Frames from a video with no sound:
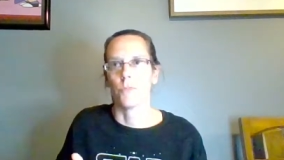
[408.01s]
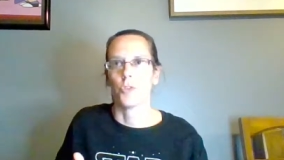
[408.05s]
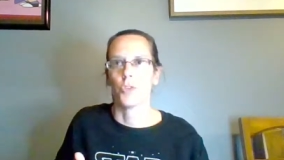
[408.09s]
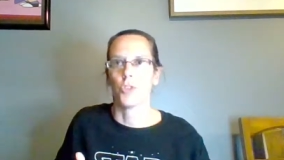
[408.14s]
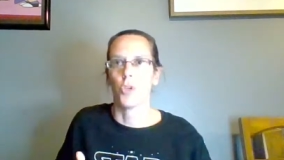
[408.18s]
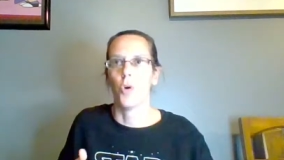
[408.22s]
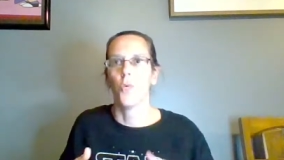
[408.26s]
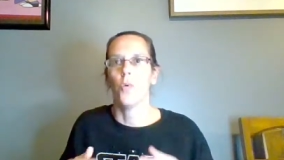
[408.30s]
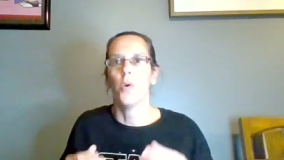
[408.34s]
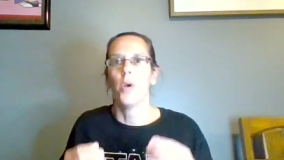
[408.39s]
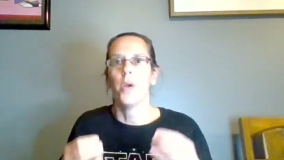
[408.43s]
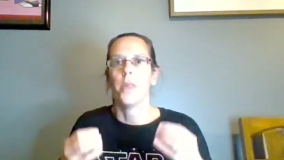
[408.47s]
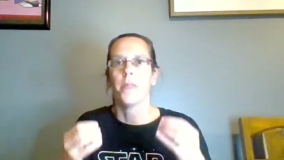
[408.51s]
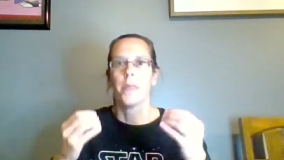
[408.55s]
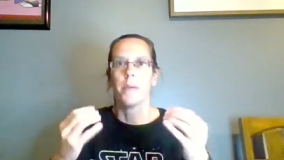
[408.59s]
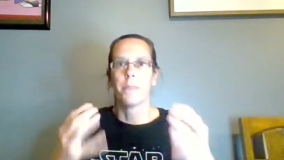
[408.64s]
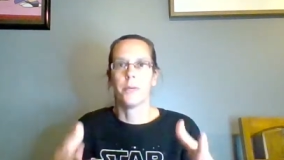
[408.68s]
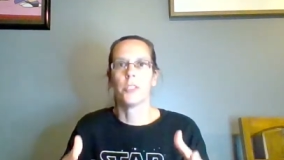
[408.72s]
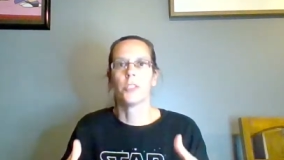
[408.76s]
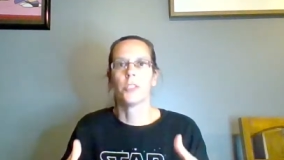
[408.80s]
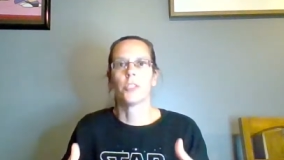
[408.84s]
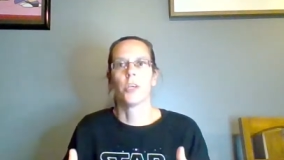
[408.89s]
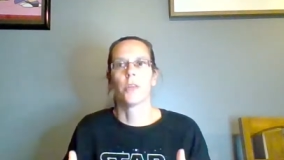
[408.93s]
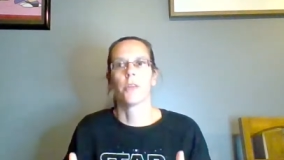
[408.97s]
So
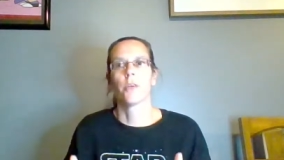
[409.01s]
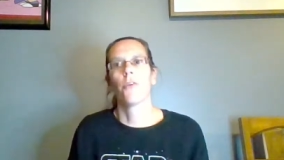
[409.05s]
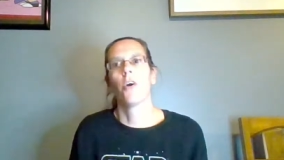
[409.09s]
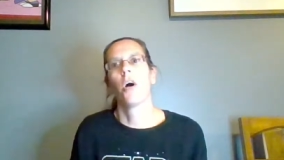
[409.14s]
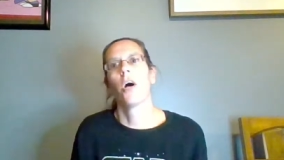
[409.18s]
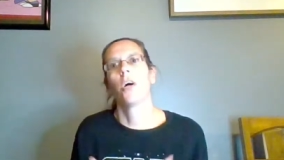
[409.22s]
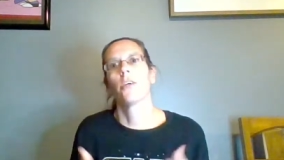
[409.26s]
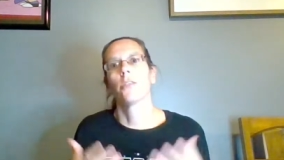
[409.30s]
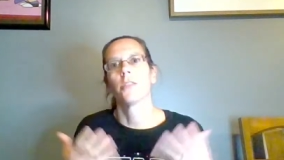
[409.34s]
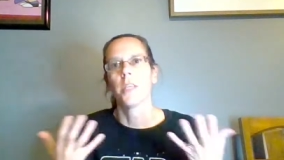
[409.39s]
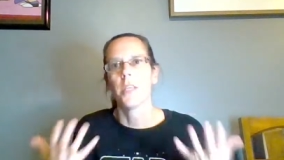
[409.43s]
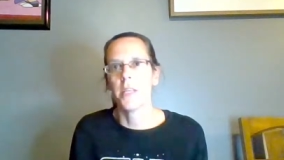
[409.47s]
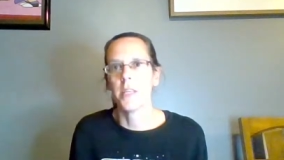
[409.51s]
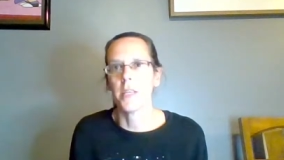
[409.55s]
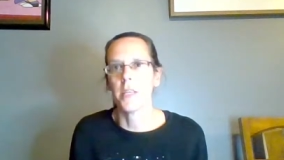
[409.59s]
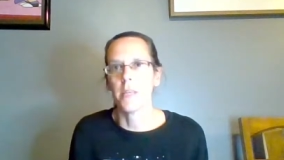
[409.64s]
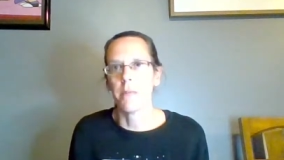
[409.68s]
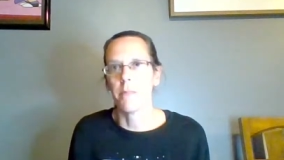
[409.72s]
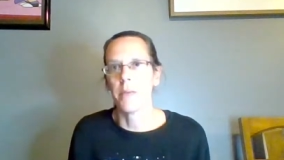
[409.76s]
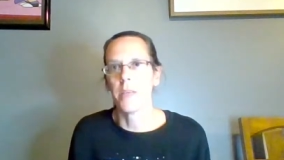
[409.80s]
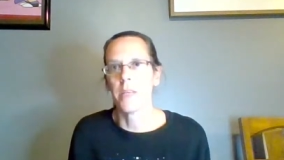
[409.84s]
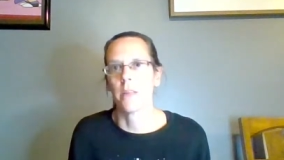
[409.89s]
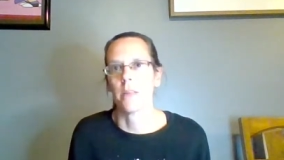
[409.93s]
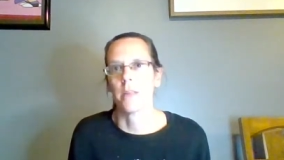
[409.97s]
they put you on the cross. He
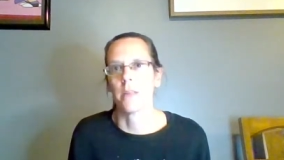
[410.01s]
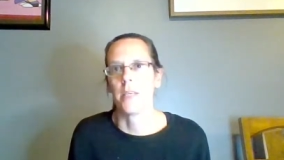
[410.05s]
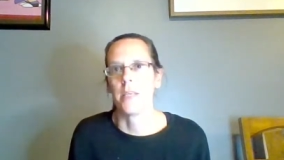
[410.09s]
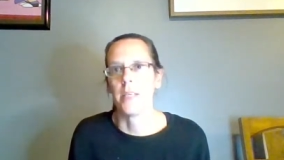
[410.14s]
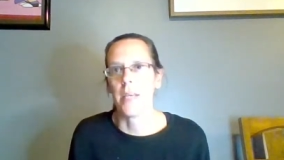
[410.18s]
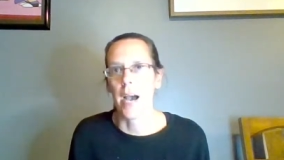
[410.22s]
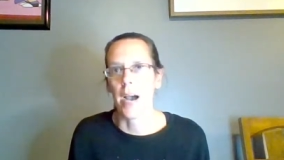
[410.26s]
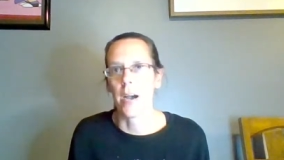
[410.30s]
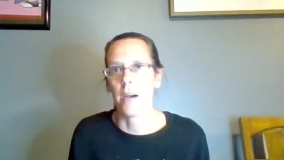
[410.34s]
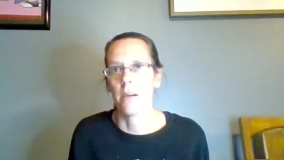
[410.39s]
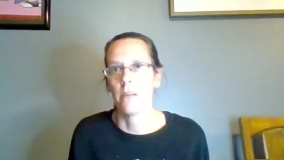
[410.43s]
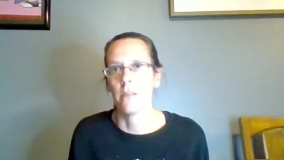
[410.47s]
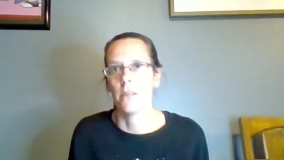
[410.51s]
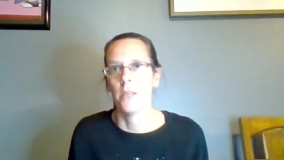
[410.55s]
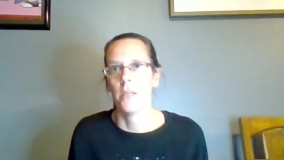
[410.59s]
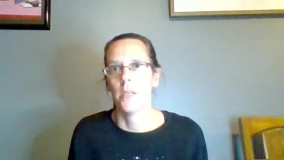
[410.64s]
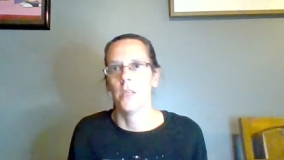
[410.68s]
didn't immediately die.